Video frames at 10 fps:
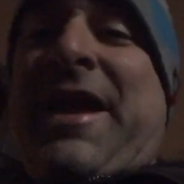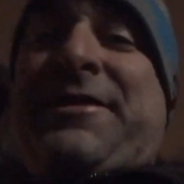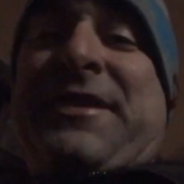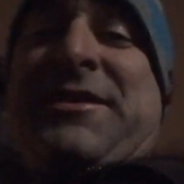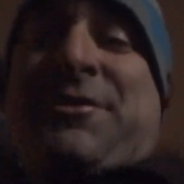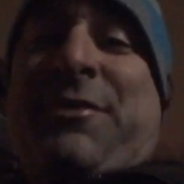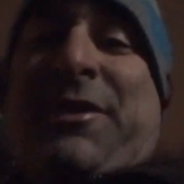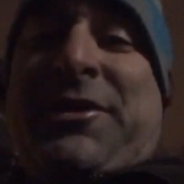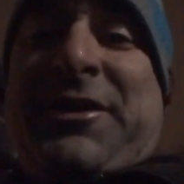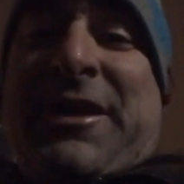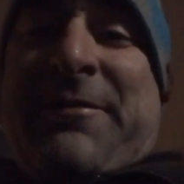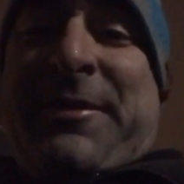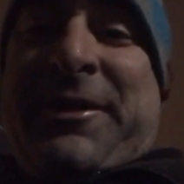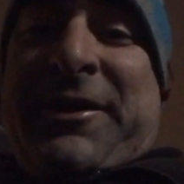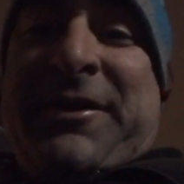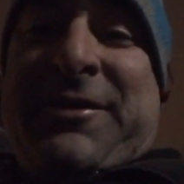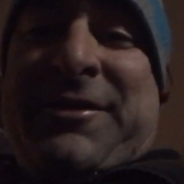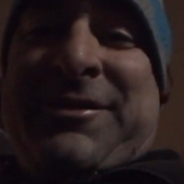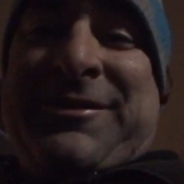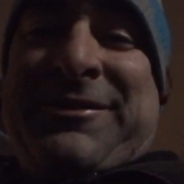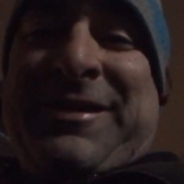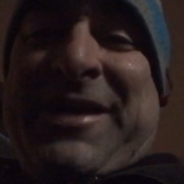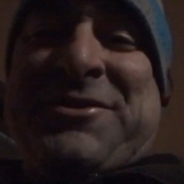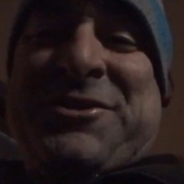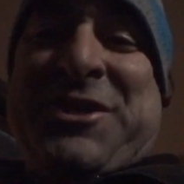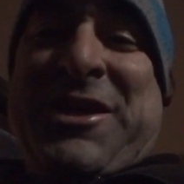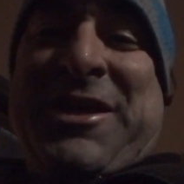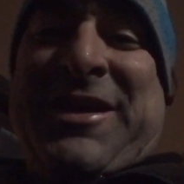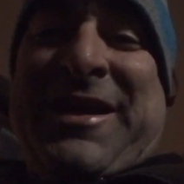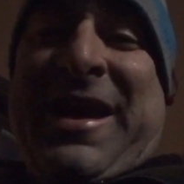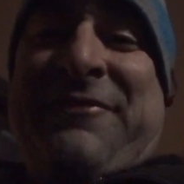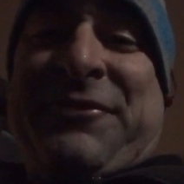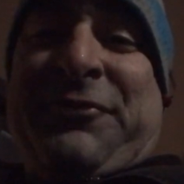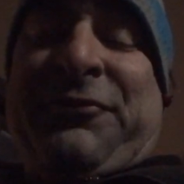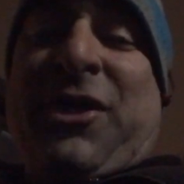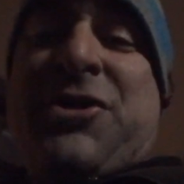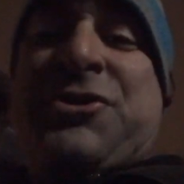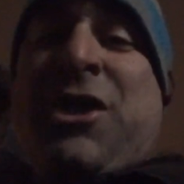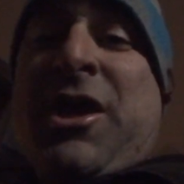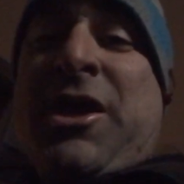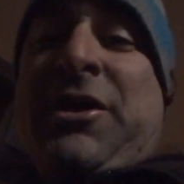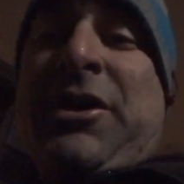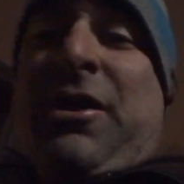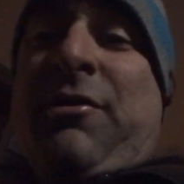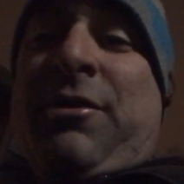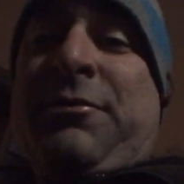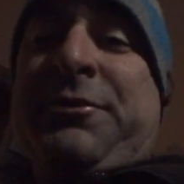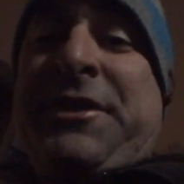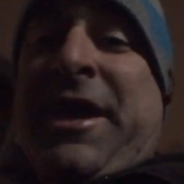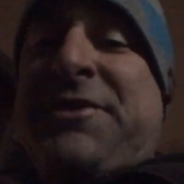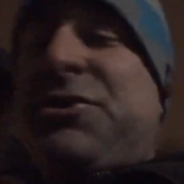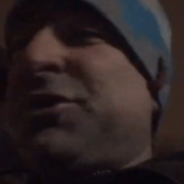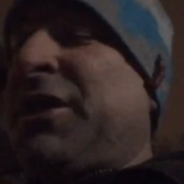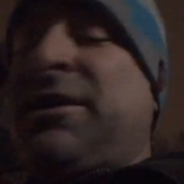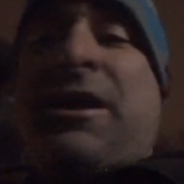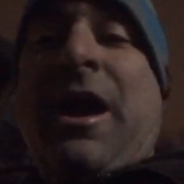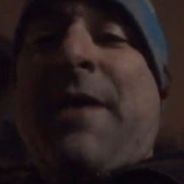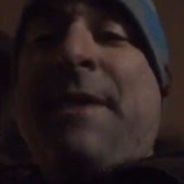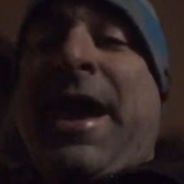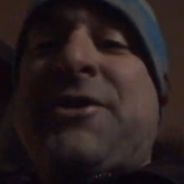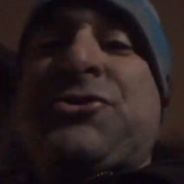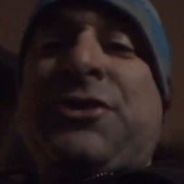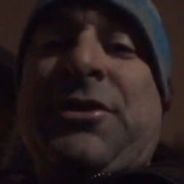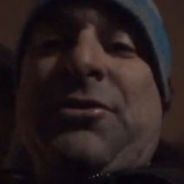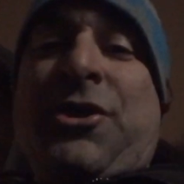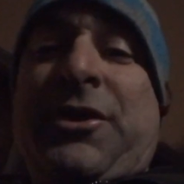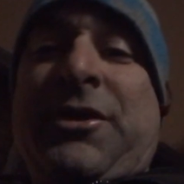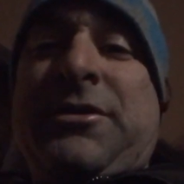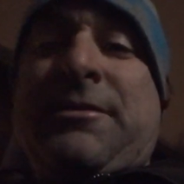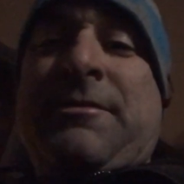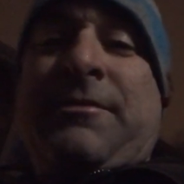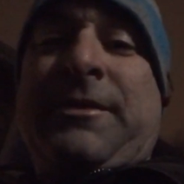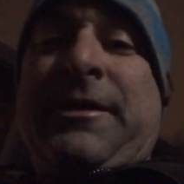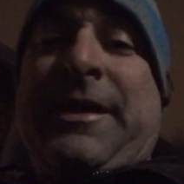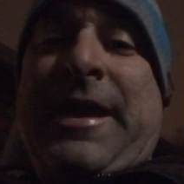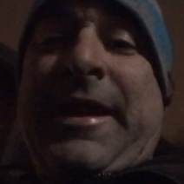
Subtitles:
up on here. Nitrogen it after flush. You know what, with the nitrogen, I'm actually looking to get a cap. I bought this